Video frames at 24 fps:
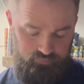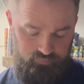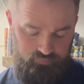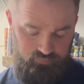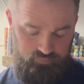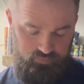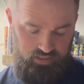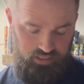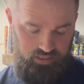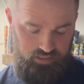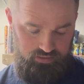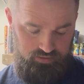
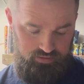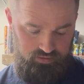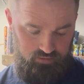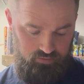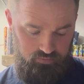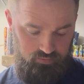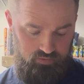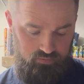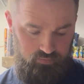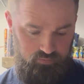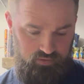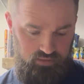I took
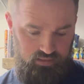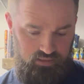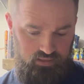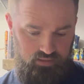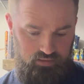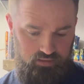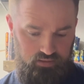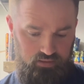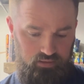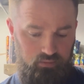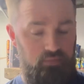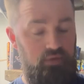with me.
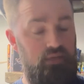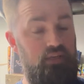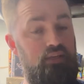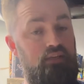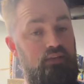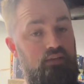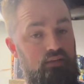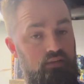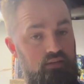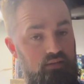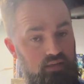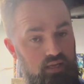I mean,
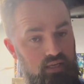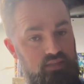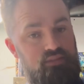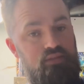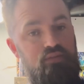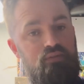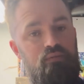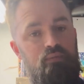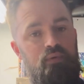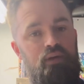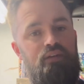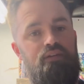not two
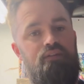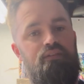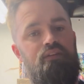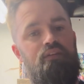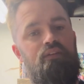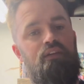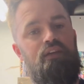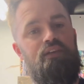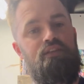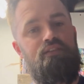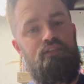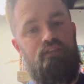of the better in the
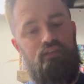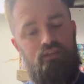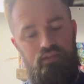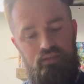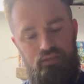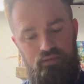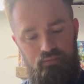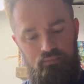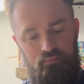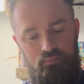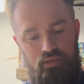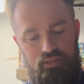collection,
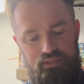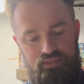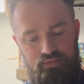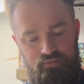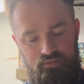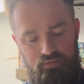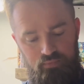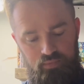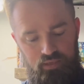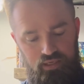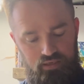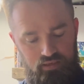but two of
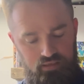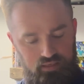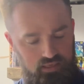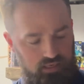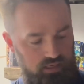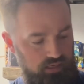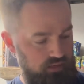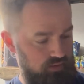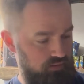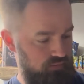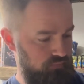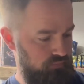the better that
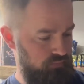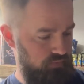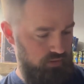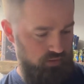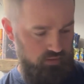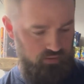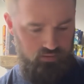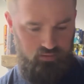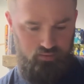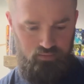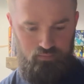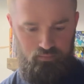I have with
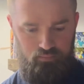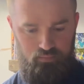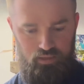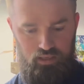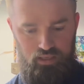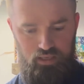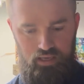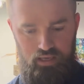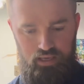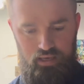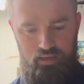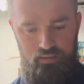
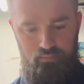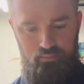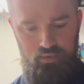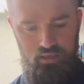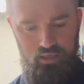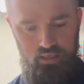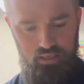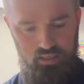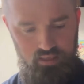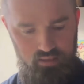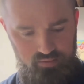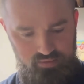me at
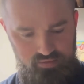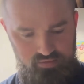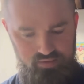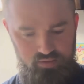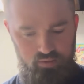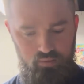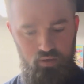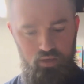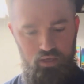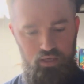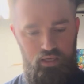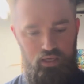my house.
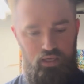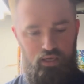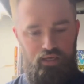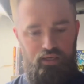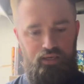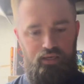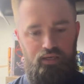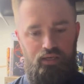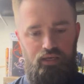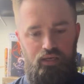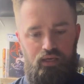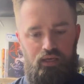So,
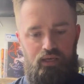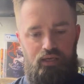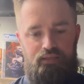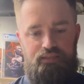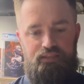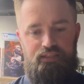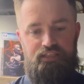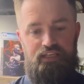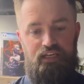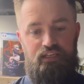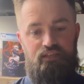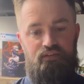
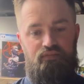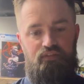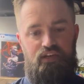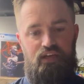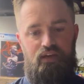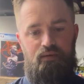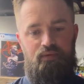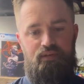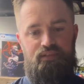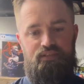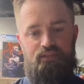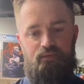Detective
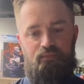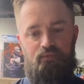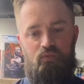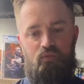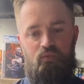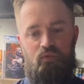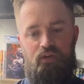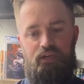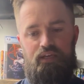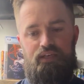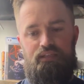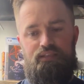Comics number
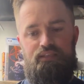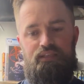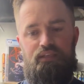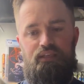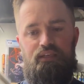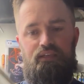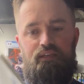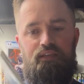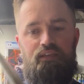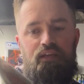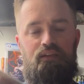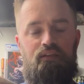
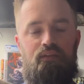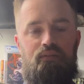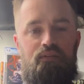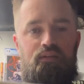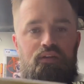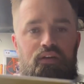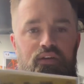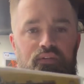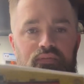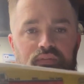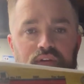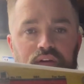118, yellow
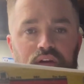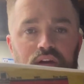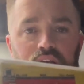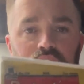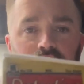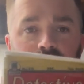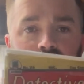cover